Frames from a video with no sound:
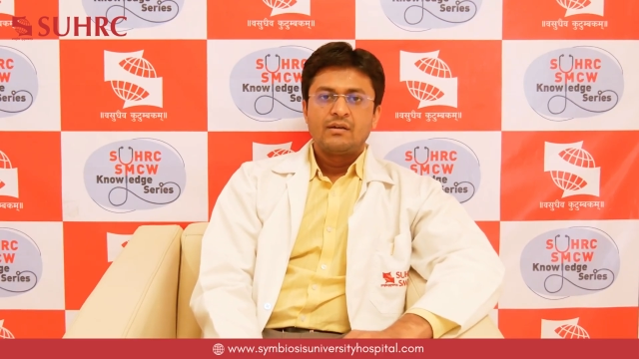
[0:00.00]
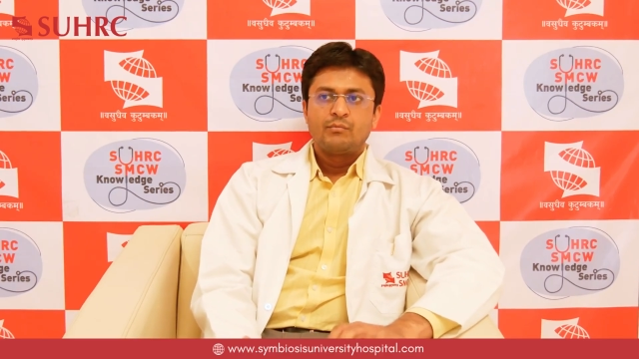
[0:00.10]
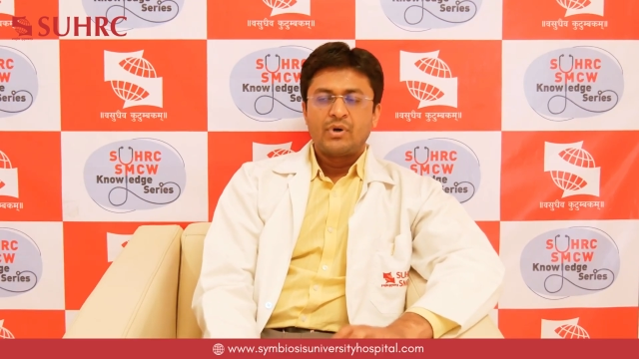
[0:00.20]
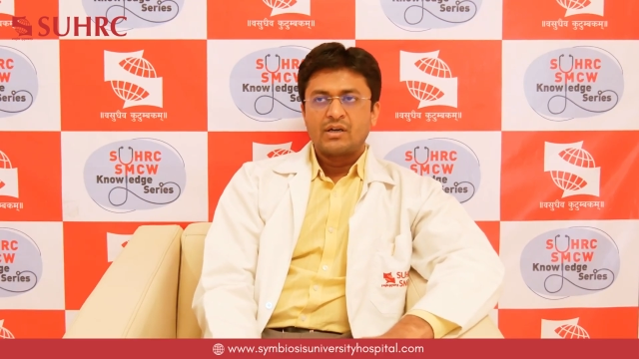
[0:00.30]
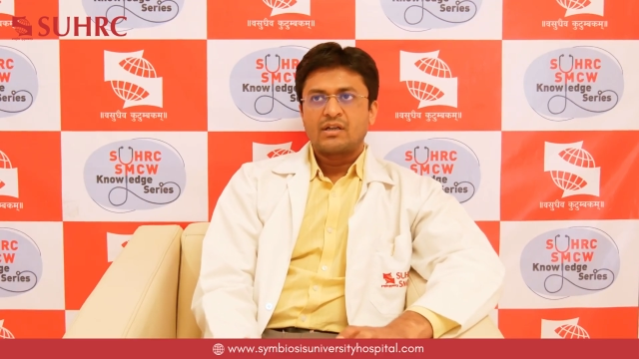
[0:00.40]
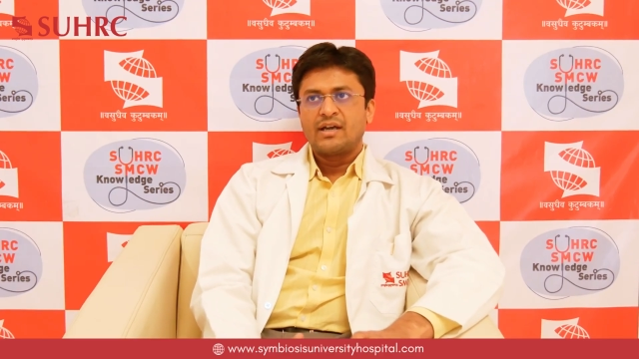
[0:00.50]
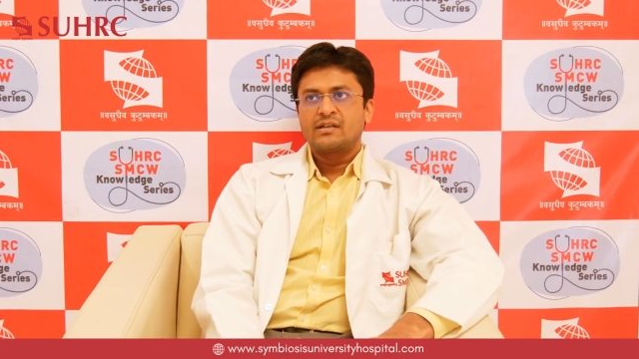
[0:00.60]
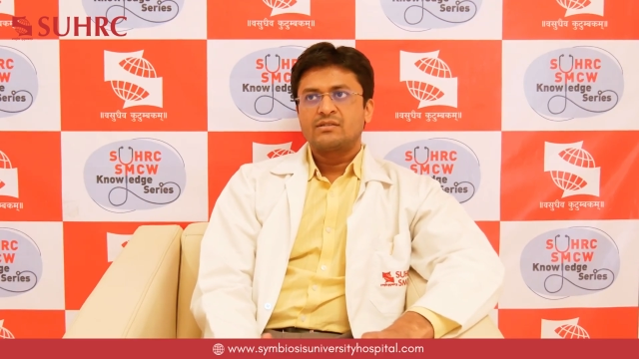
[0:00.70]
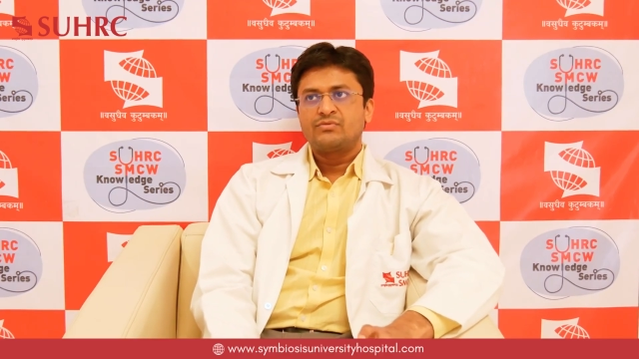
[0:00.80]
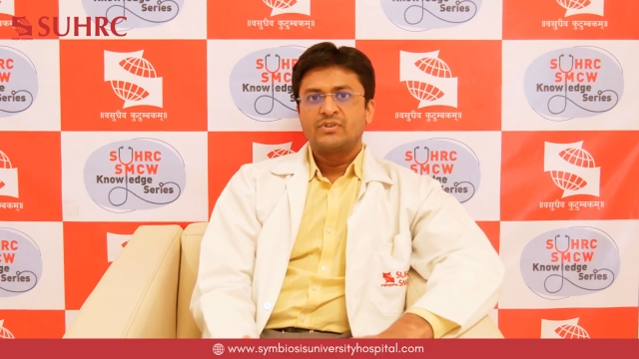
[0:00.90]
But
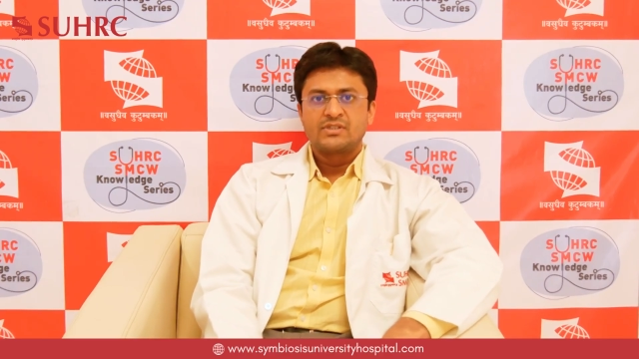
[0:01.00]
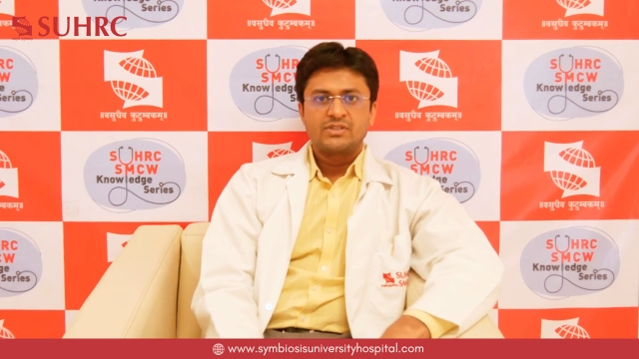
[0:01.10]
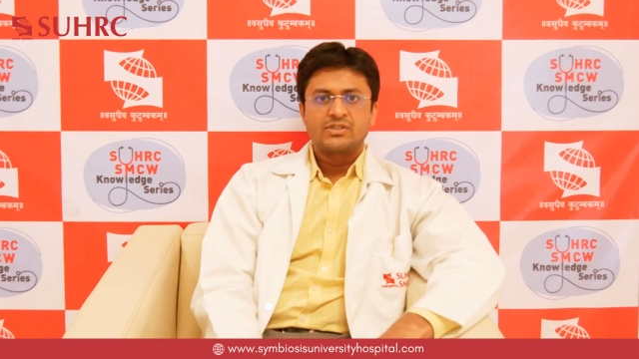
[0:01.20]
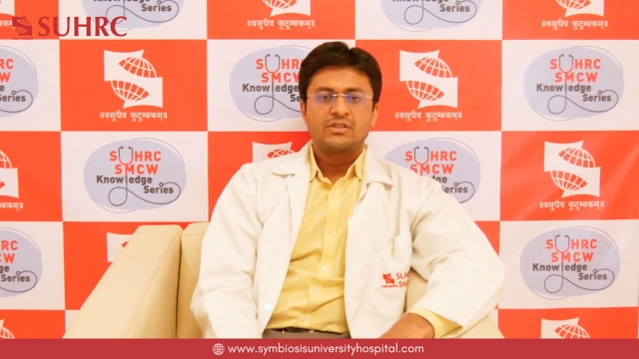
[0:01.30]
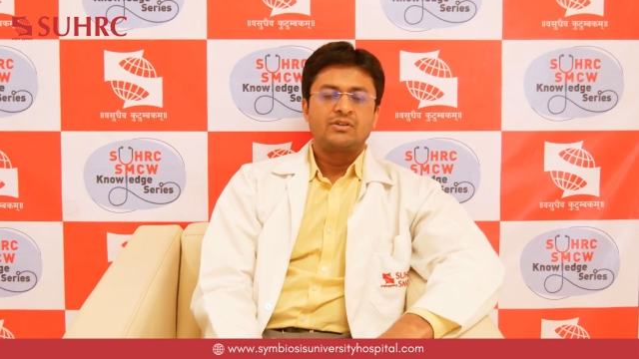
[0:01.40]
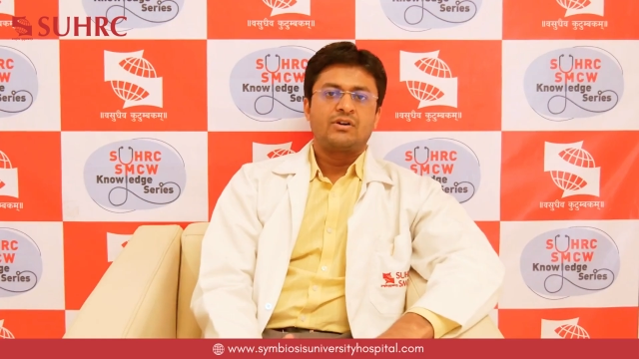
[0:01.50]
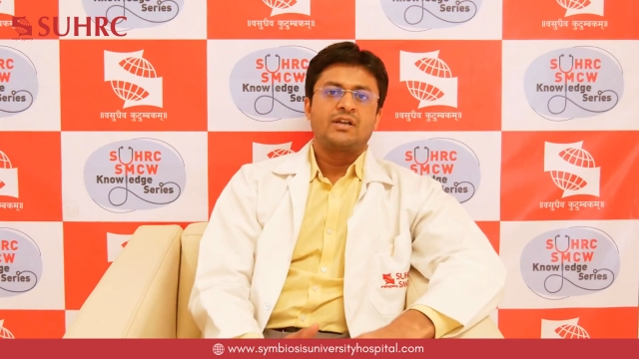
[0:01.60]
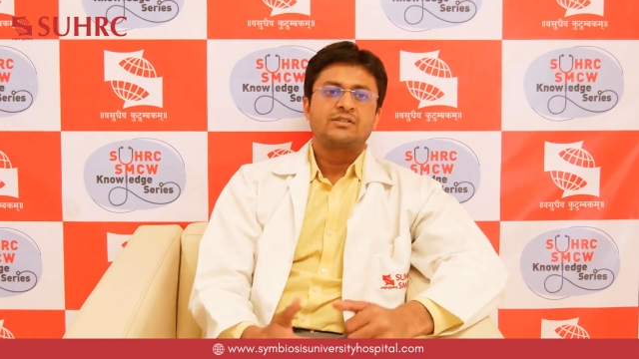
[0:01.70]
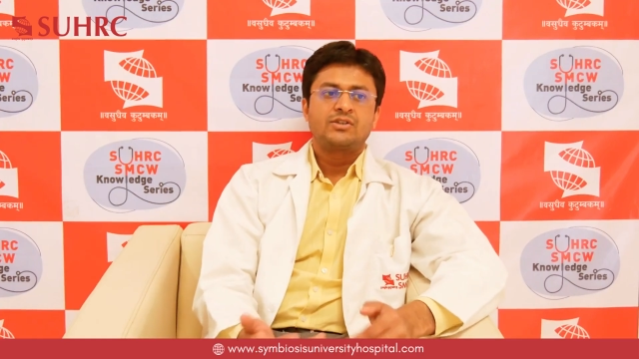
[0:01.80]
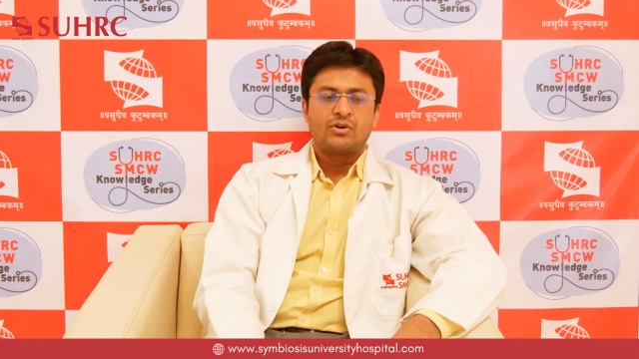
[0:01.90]
as a physician or
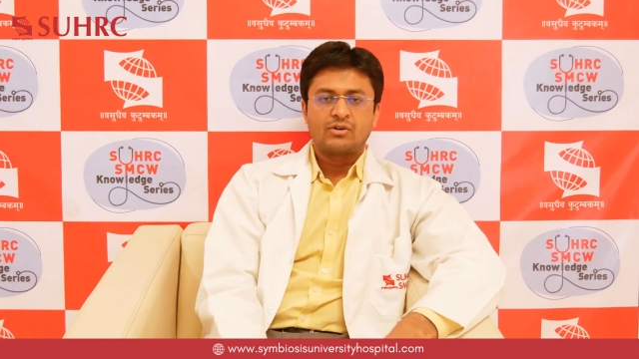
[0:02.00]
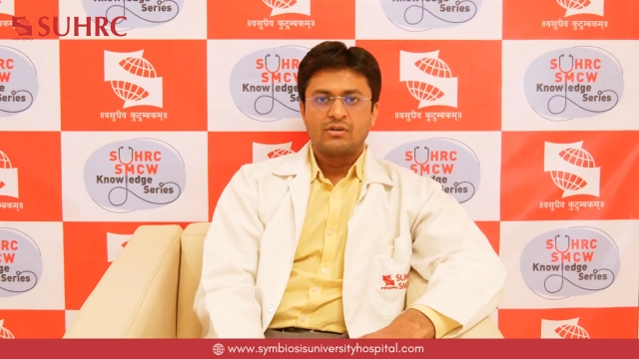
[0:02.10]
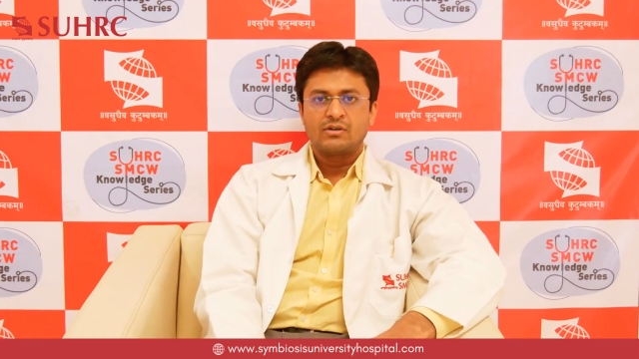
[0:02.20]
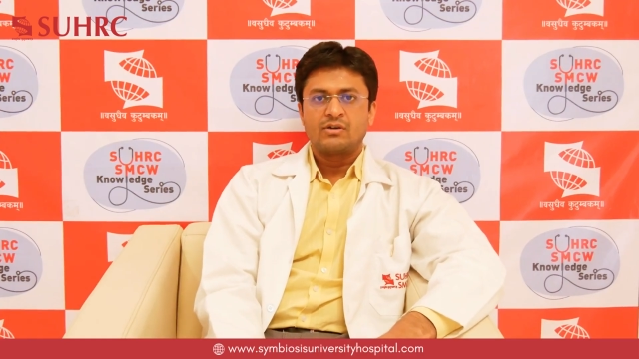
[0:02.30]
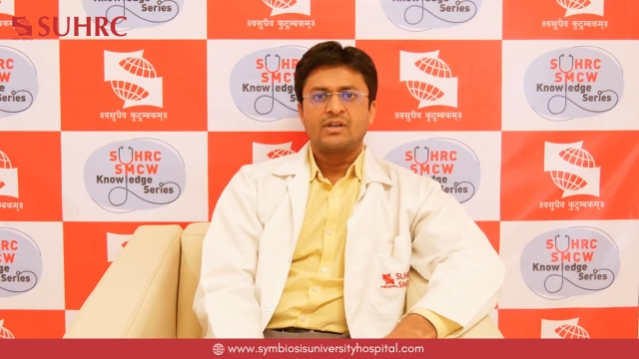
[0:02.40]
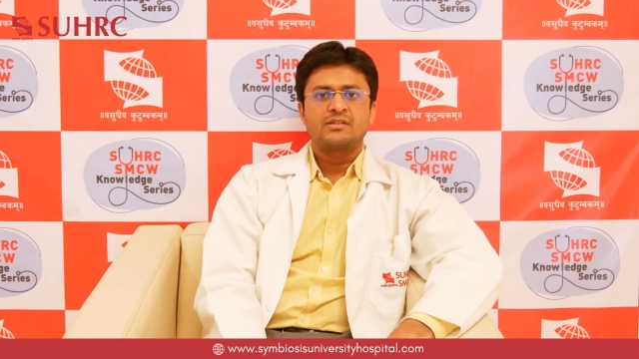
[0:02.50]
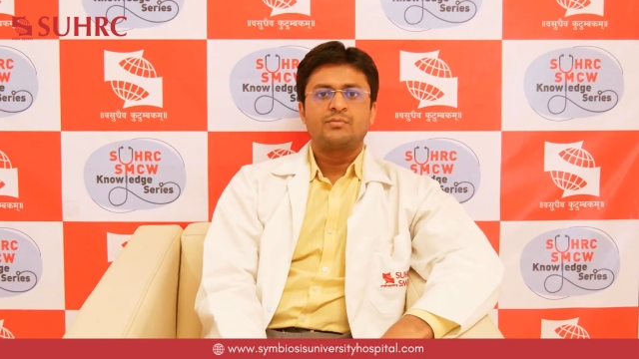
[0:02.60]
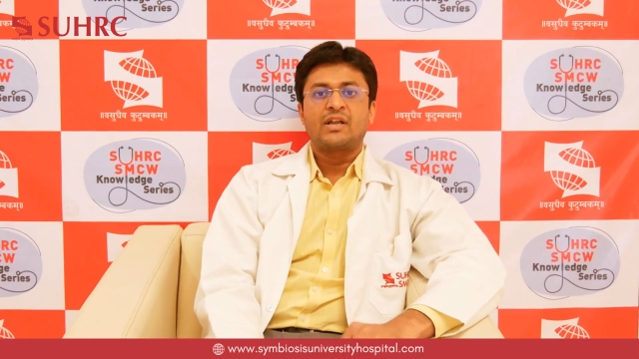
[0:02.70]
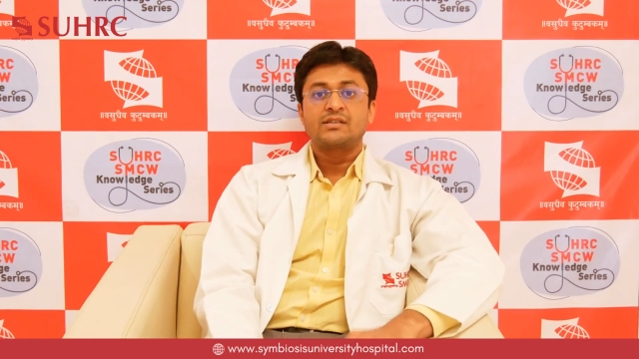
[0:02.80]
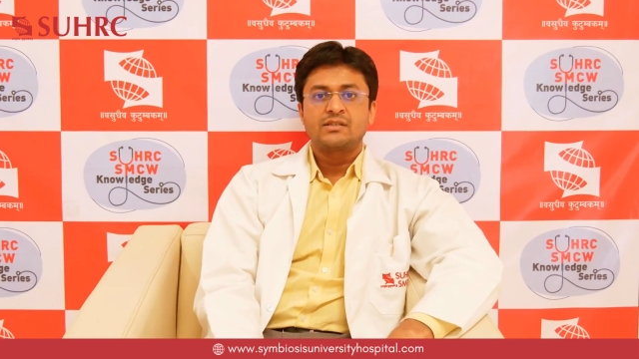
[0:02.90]
as a doctor or as a
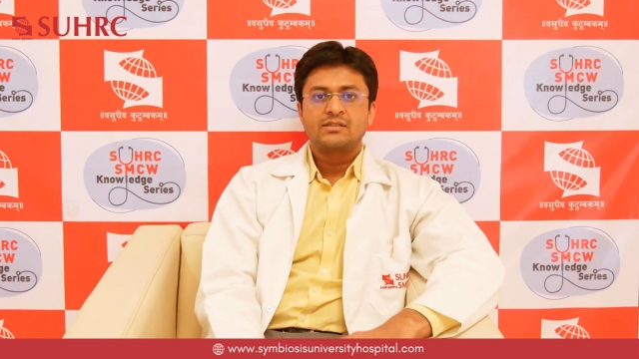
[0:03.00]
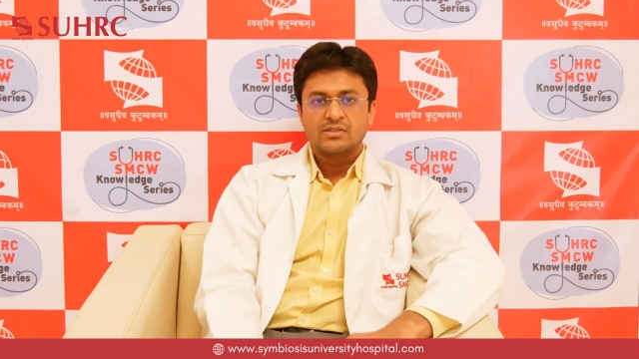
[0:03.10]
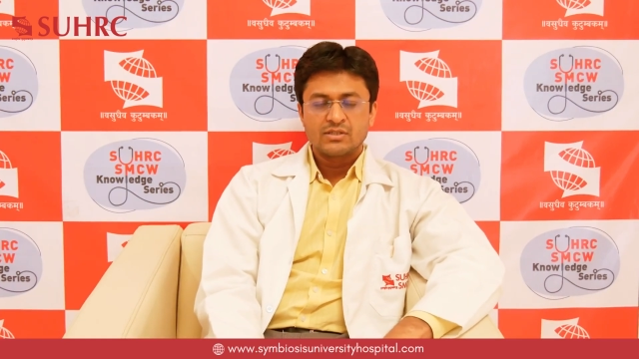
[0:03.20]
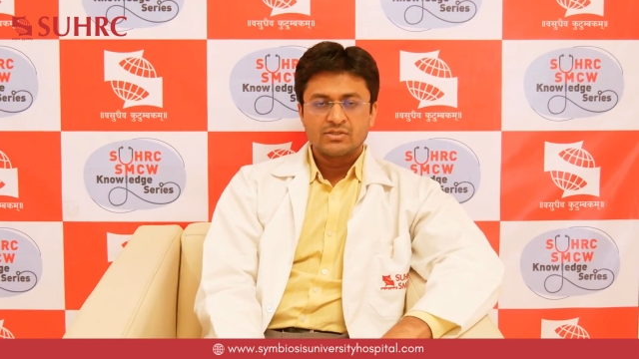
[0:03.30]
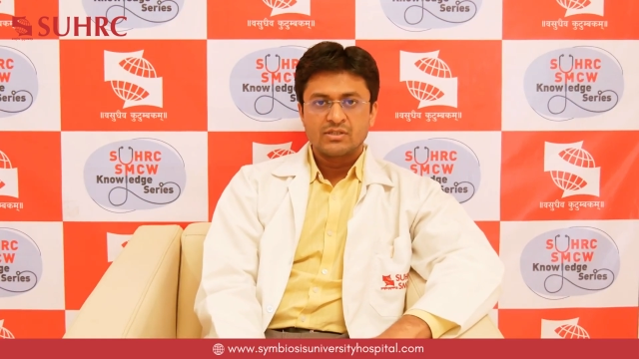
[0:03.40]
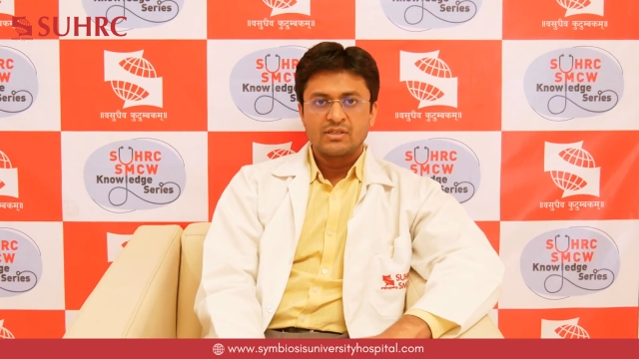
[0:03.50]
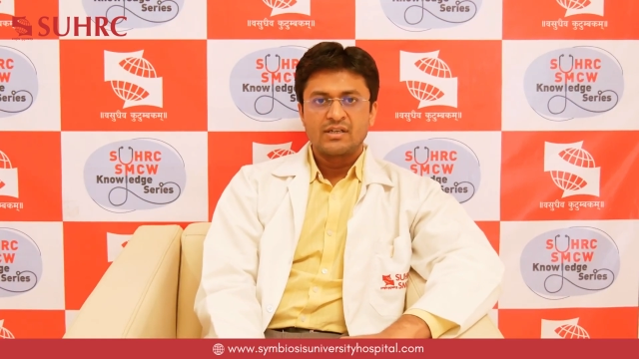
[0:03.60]
plastic surgeon,